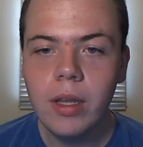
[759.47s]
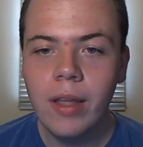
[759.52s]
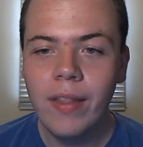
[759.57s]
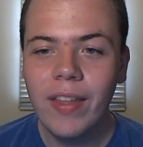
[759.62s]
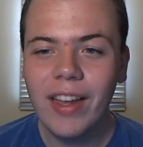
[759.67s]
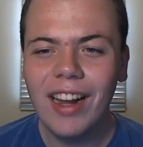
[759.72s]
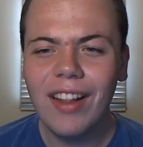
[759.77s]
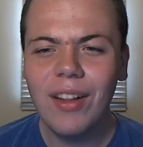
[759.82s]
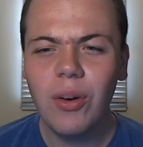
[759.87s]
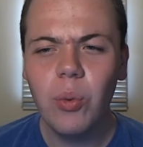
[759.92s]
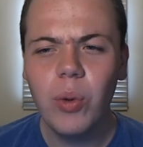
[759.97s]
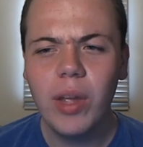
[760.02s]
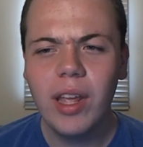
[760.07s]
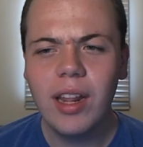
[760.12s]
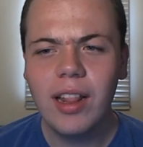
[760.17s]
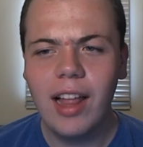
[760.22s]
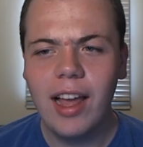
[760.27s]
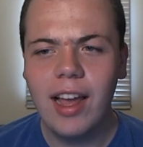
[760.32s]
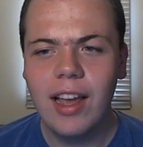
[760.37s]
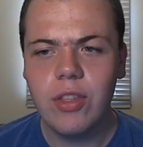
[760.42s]
They got a win
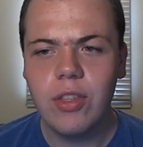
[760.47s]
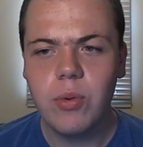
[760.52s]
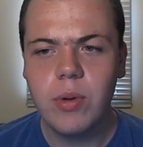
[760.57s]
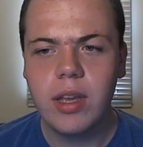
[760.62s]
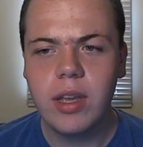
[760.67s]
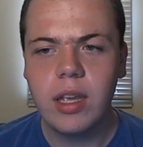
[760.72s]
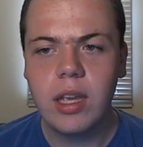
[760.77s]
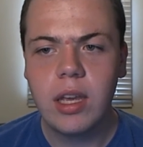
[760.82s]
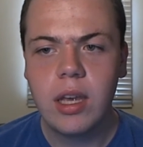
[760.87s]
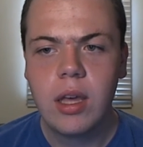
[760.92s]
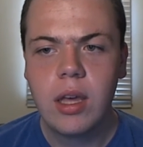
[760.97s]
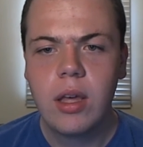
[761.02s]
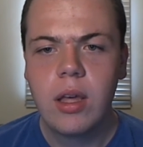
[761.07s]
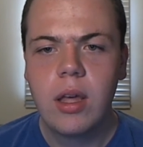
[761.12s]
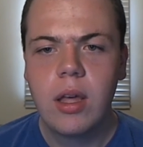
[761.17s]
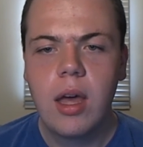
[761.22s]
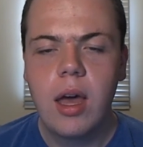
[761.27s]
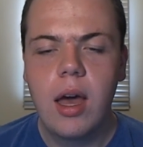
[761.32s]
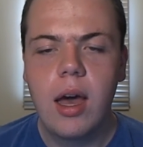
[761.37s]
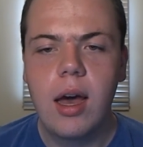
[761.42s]
last week,
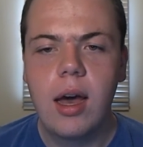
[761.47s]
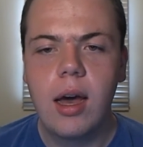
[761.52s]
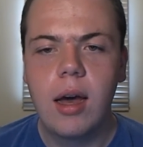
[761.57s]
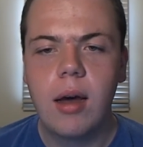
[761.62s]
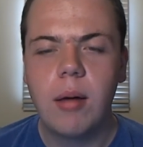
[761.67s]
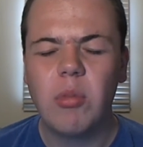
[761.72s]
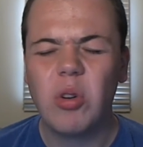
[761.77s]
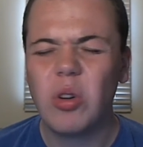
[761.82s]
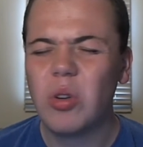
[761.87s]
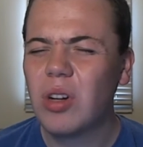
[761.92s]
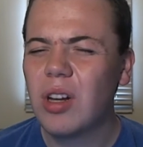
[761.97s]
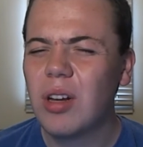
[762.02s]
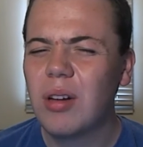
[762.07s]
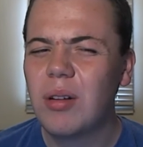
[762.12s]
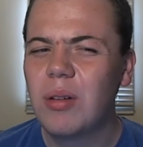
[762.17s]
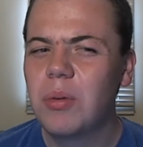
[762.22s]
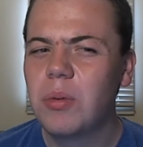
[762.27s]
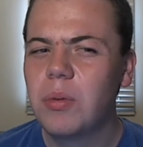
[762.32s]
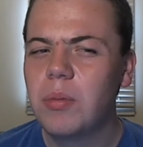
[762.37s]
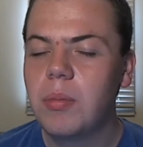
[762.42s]
or I
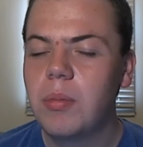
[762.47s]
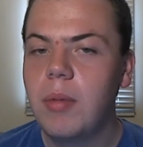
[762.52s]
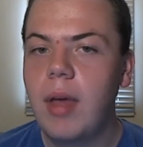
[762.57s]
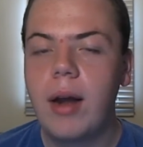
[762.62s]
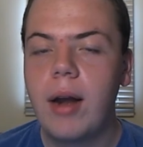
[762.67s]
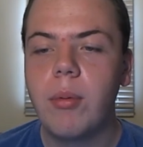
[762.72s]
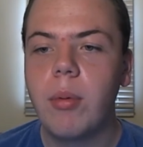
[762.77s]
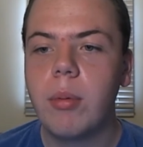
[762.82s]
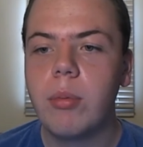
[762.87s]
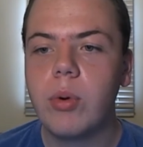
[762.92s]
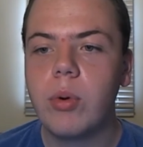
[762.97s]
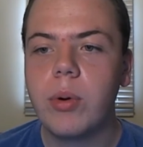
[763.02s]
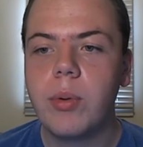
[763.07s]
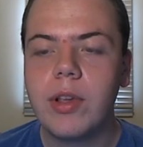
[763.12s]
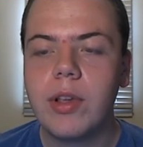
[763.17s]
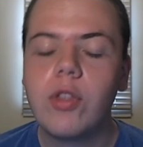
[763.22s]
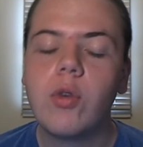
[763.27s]
don't remember what it was.